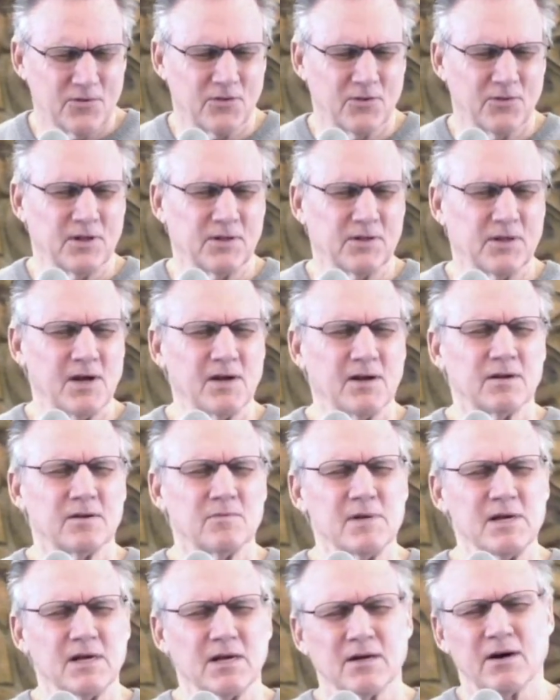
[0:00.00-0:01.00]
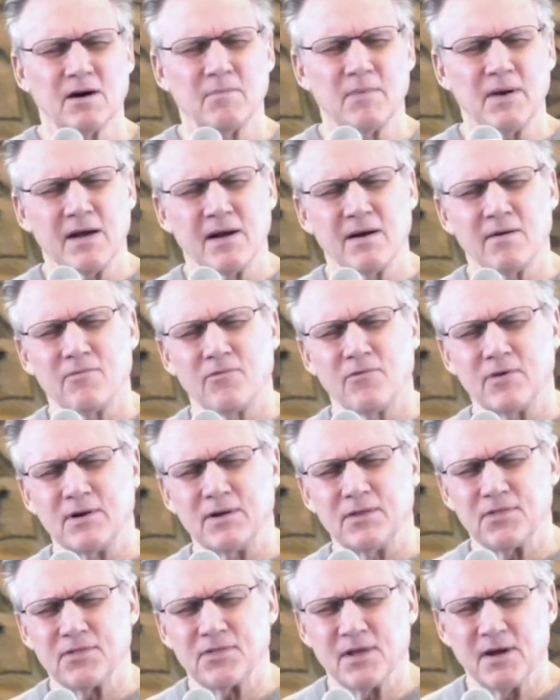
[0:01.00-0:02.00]
so that they can become
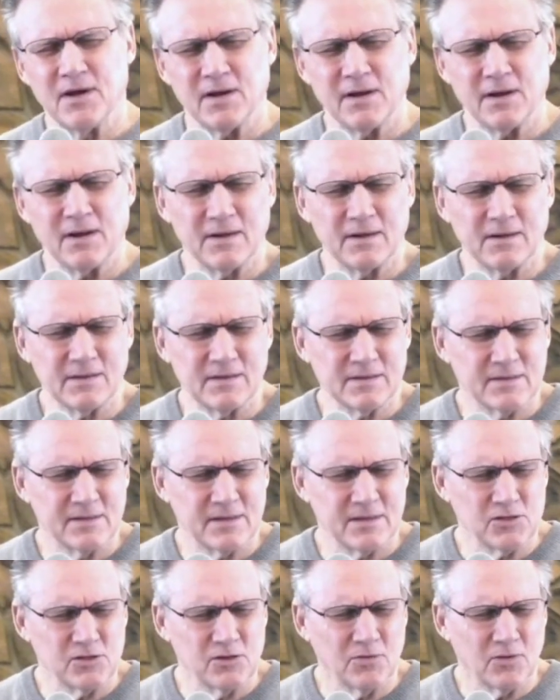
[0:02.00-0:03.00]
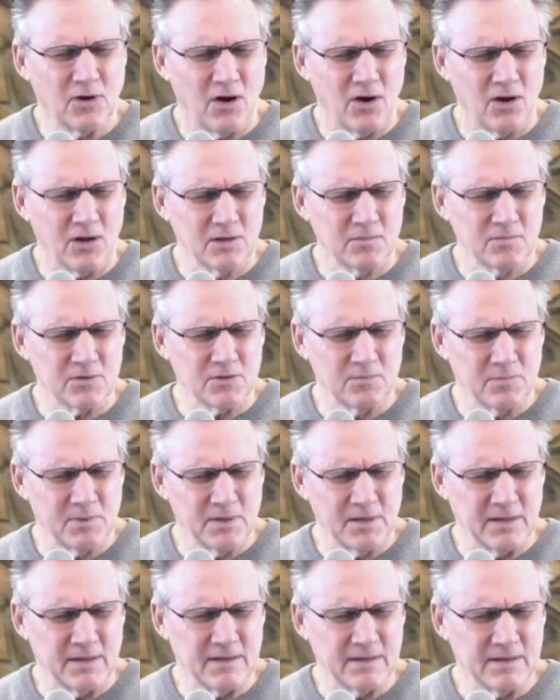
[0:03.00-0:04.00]
everything that you call them to
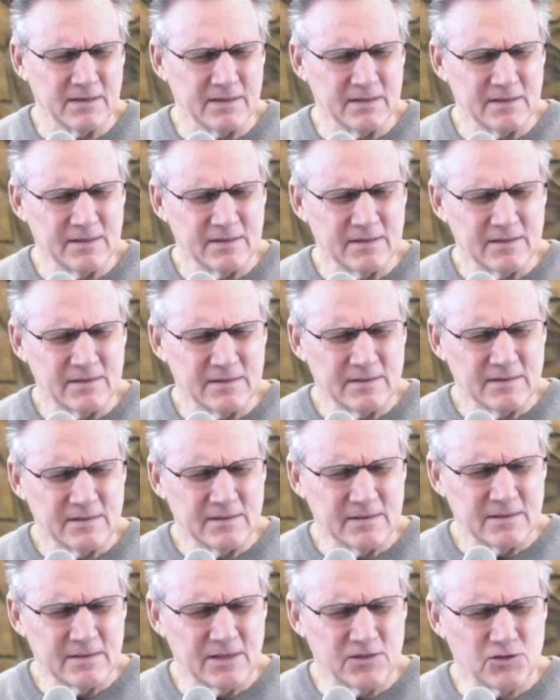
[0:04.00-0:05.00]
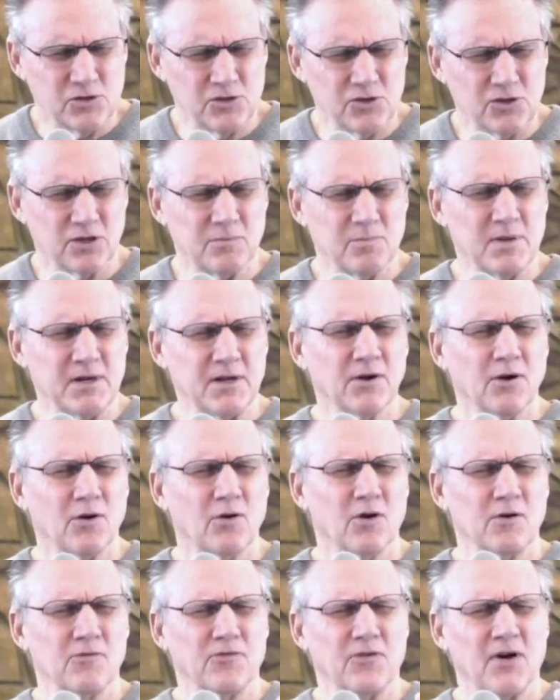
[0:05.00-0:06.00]
be that you can be
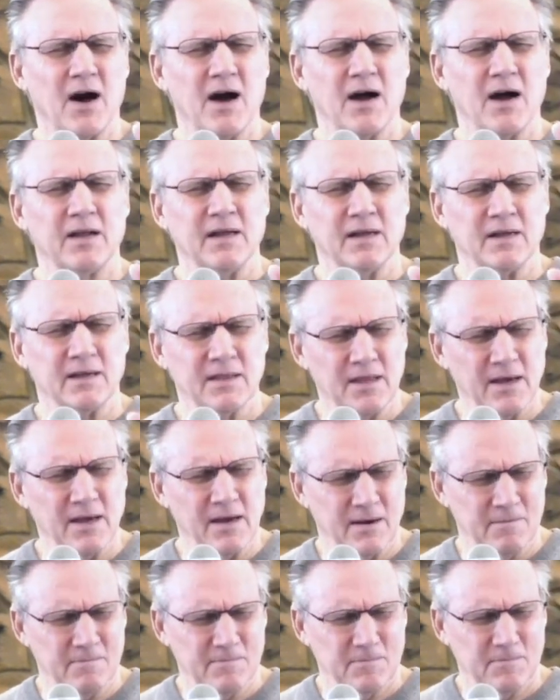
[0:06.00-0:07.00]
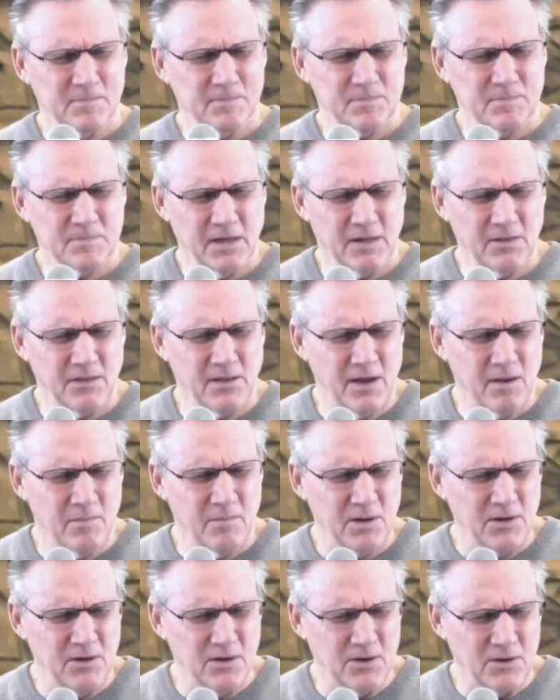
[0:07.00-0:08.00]
glorified in them and
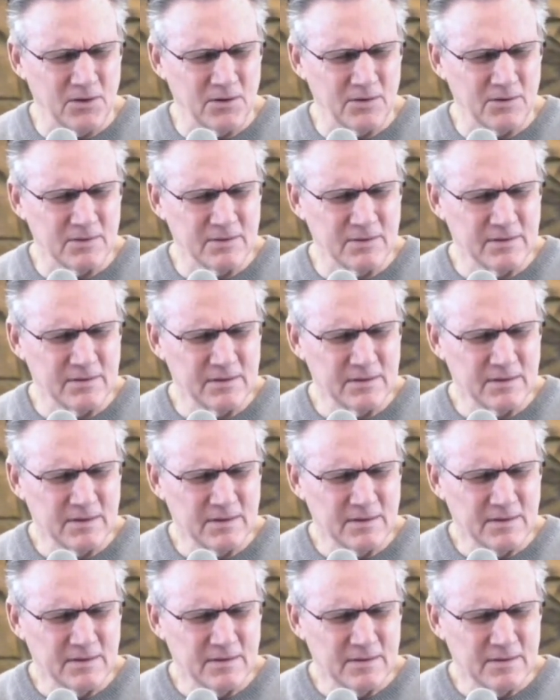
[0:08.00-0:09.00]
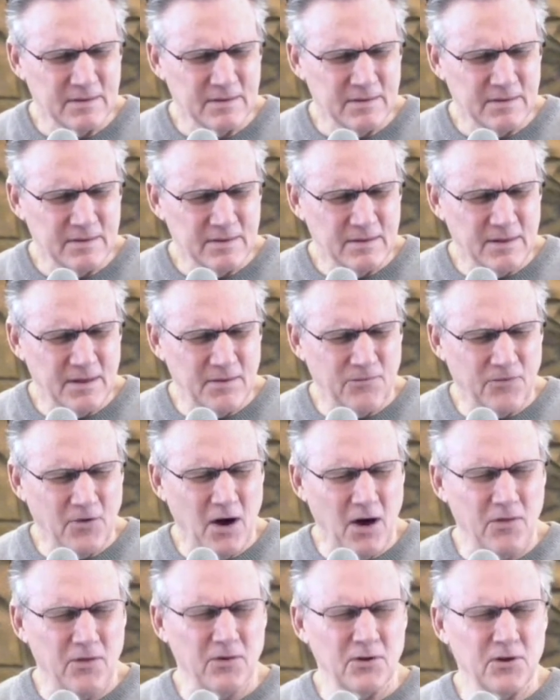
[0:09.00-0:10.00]
them in you. That,
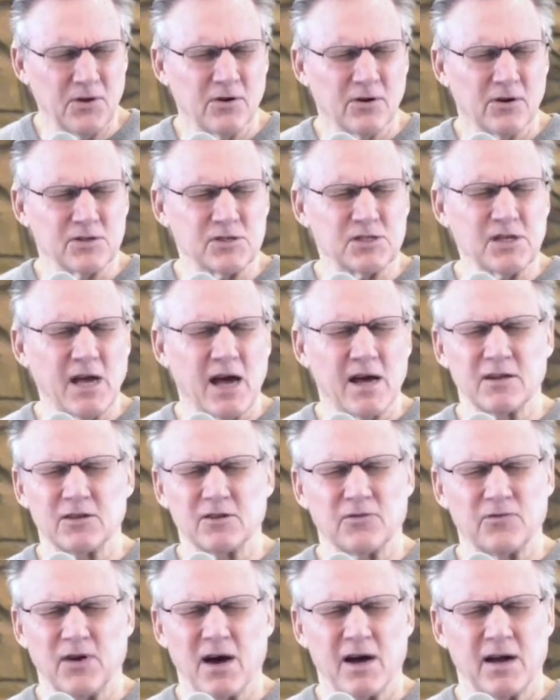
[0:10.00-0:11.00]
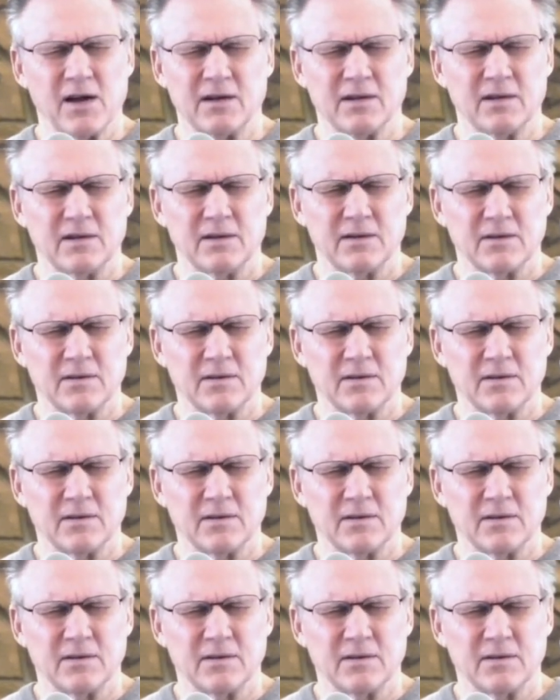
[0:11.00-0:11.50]
Father, you are satisfied